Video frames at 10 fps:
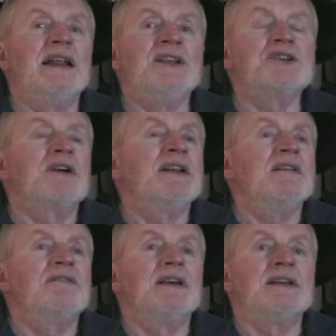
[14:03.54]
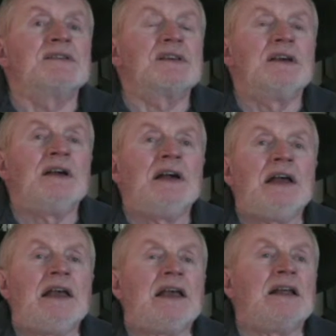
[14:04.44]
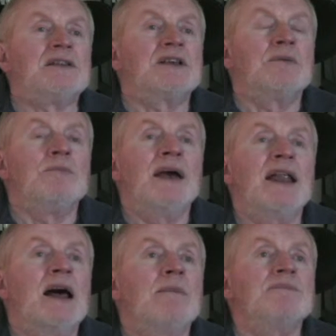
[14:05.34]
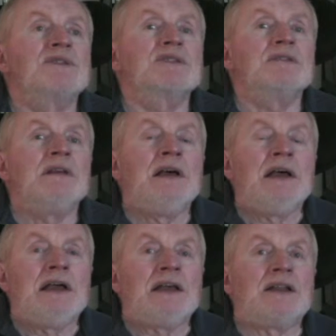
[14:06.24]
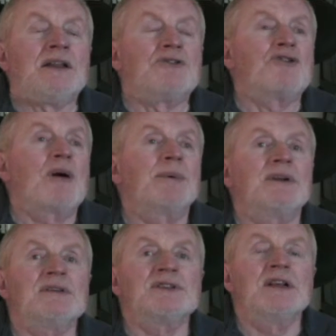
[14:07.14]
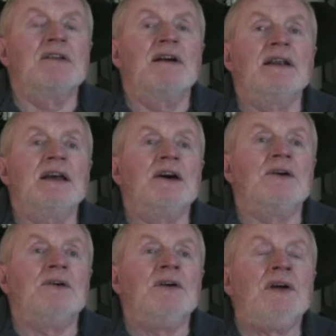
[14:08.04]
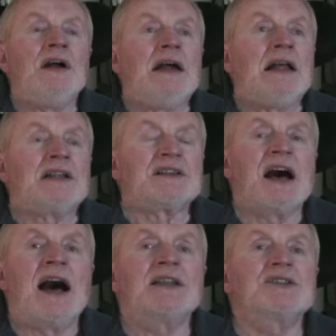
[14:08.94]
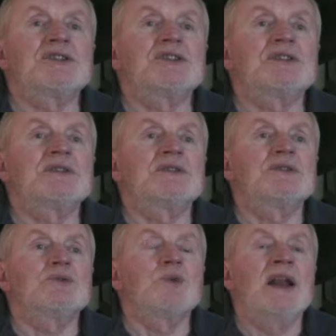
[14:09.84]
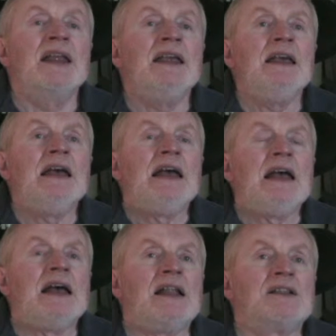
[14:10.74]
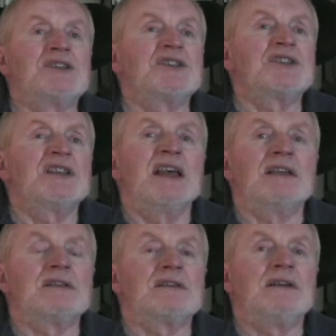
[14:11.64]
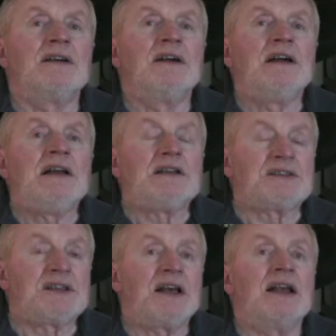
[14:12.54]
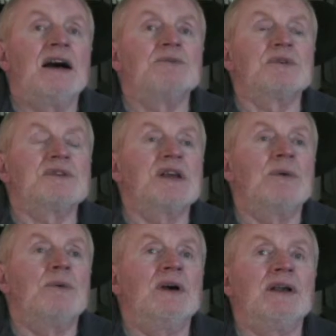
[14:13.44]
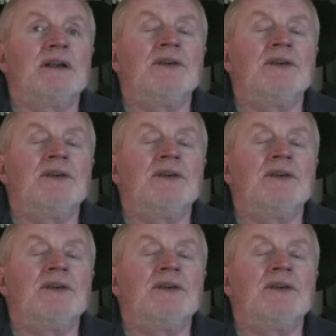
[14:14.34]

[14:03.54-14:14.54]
it hits you right in the face and say, Man, I'm in a tropical city right now. It's hot, sweaty, and stinks. Saigon the same way.